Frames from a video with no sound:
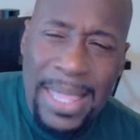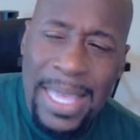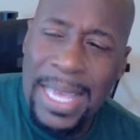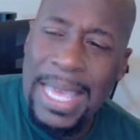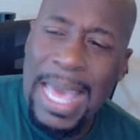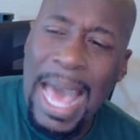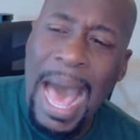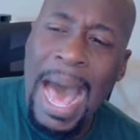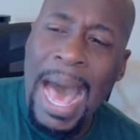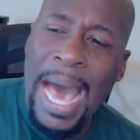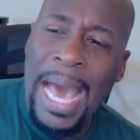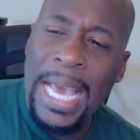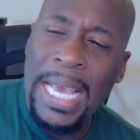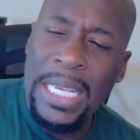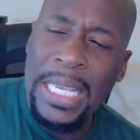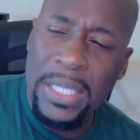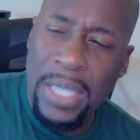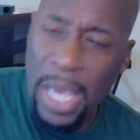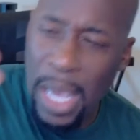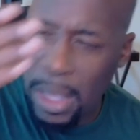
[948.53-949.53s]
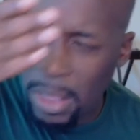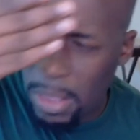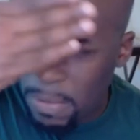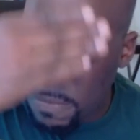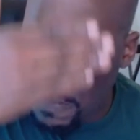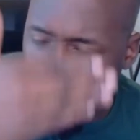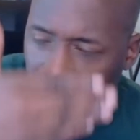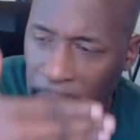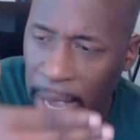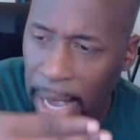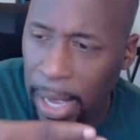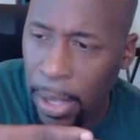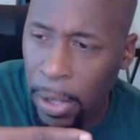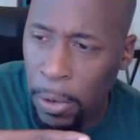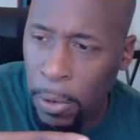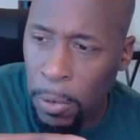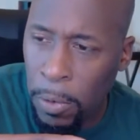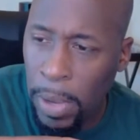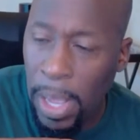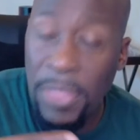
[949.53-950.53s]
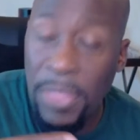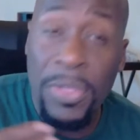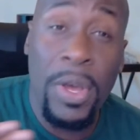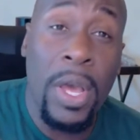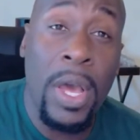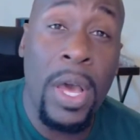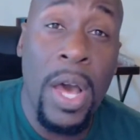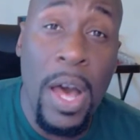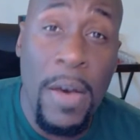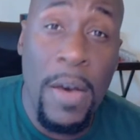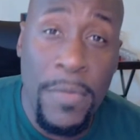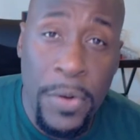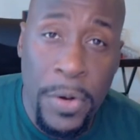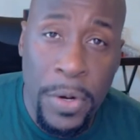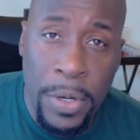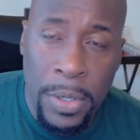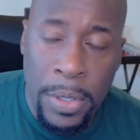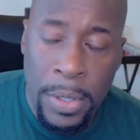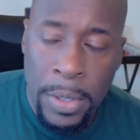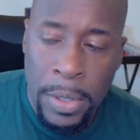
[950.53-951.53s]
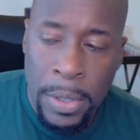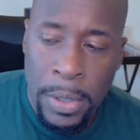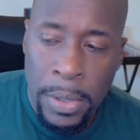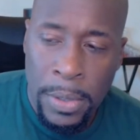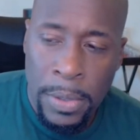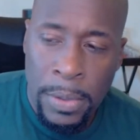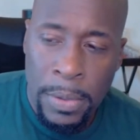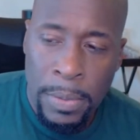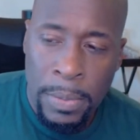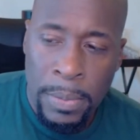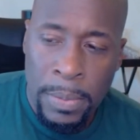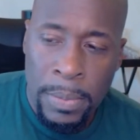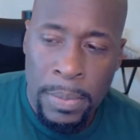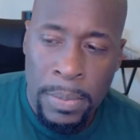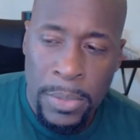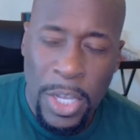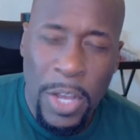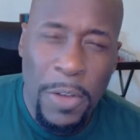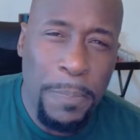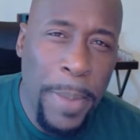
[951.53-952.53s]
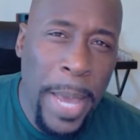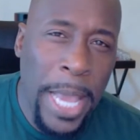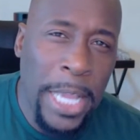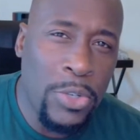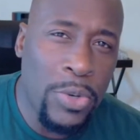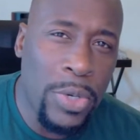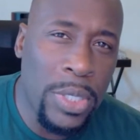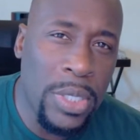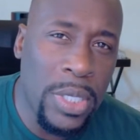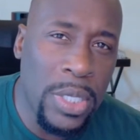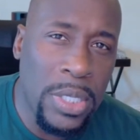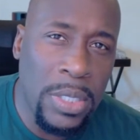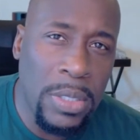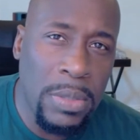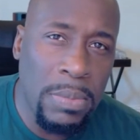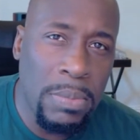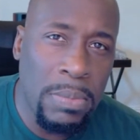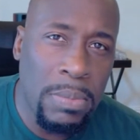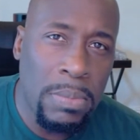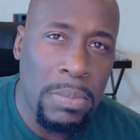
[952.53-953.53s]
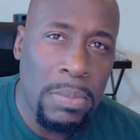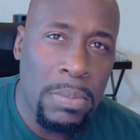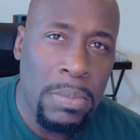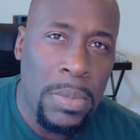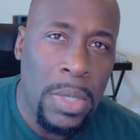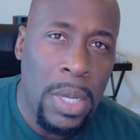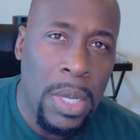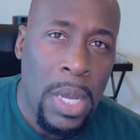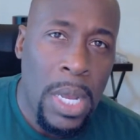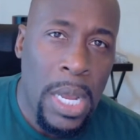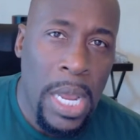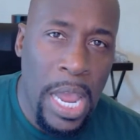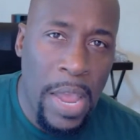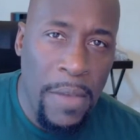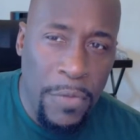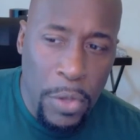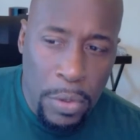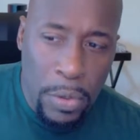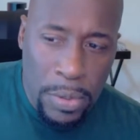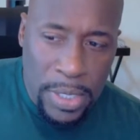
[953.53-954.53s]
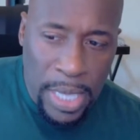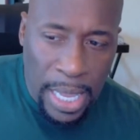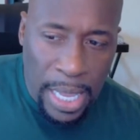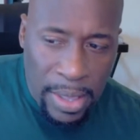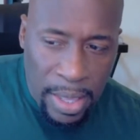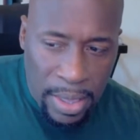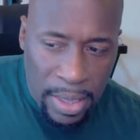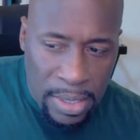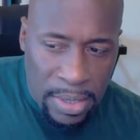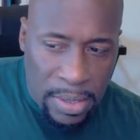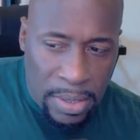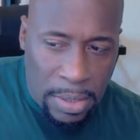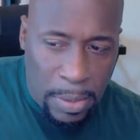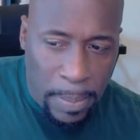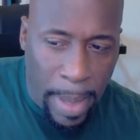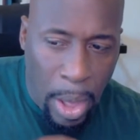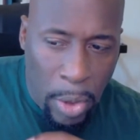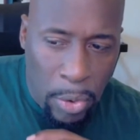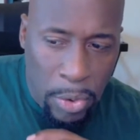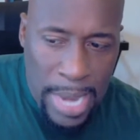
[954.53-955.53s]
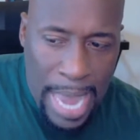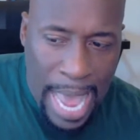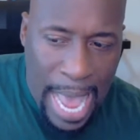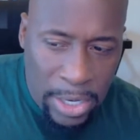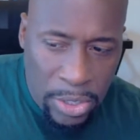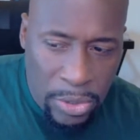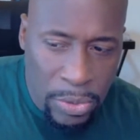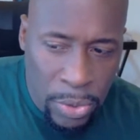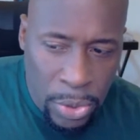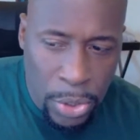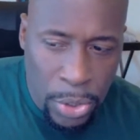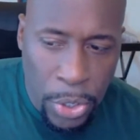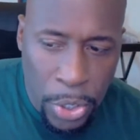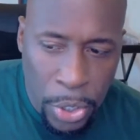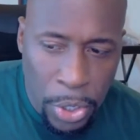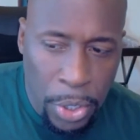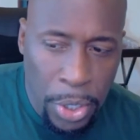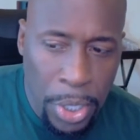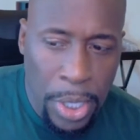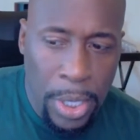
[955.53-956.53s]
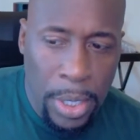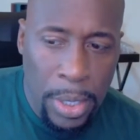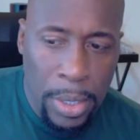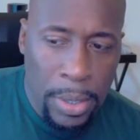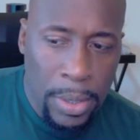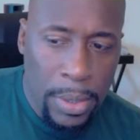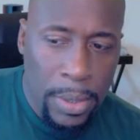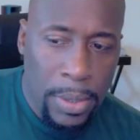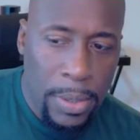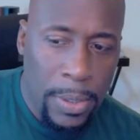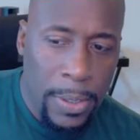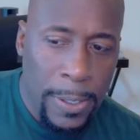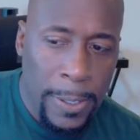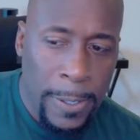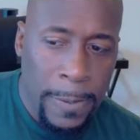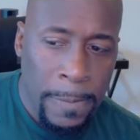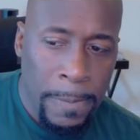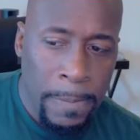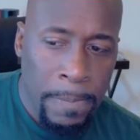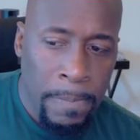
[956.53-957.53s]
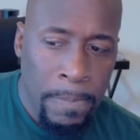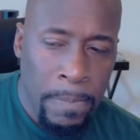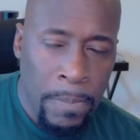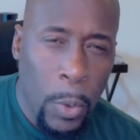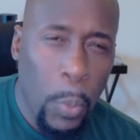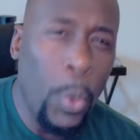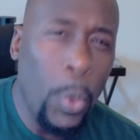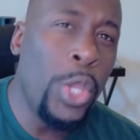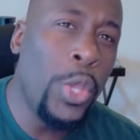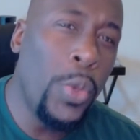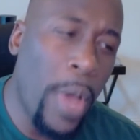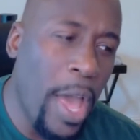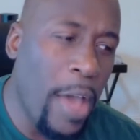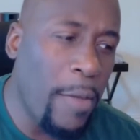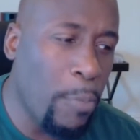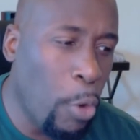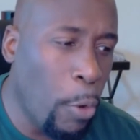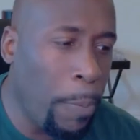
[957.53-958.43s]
the guise and the veil and the cover of patriotism if you say that this is about national security? Wouldn't you have more